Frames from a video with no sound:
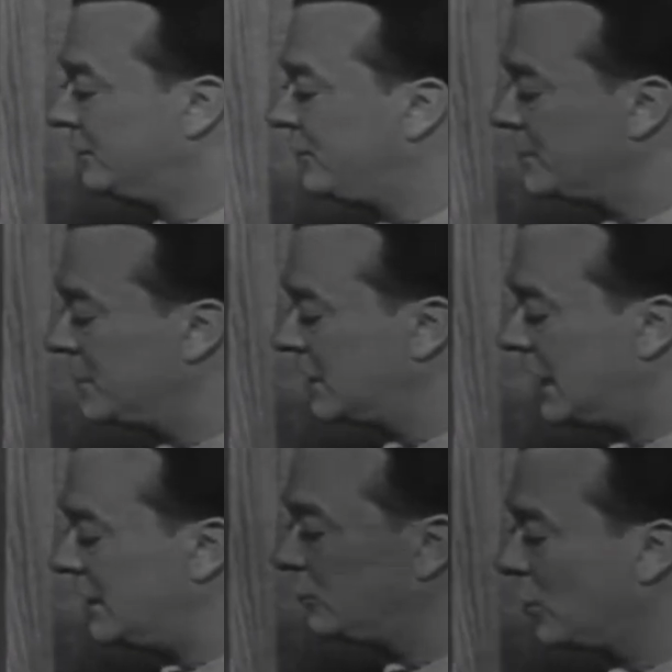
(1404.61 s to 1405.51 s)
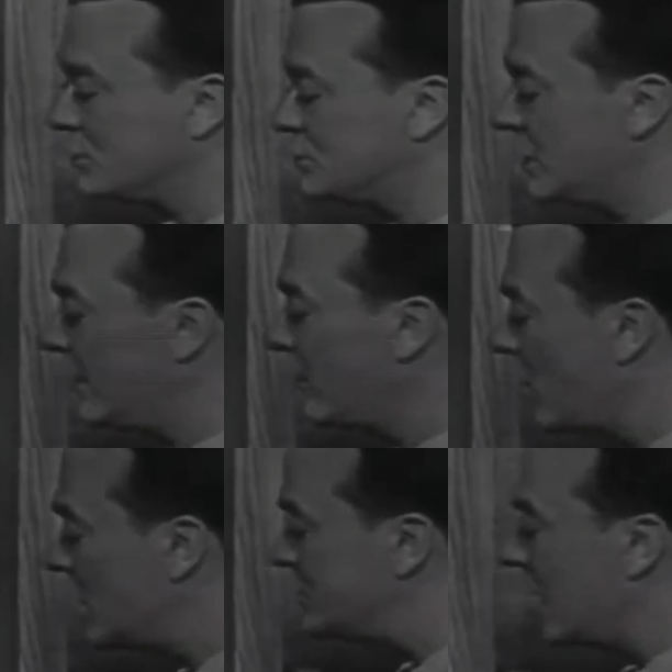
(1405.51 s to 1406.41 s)
Sigma and tos. In other
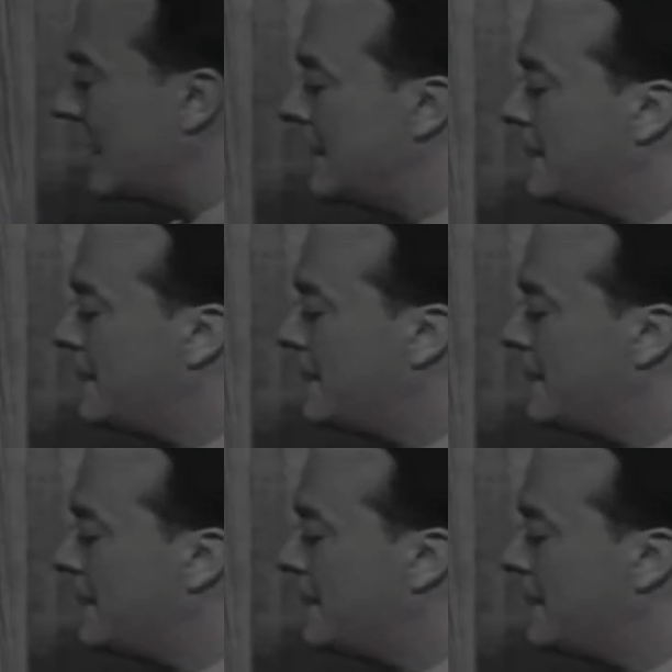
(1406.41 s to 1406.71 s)
words,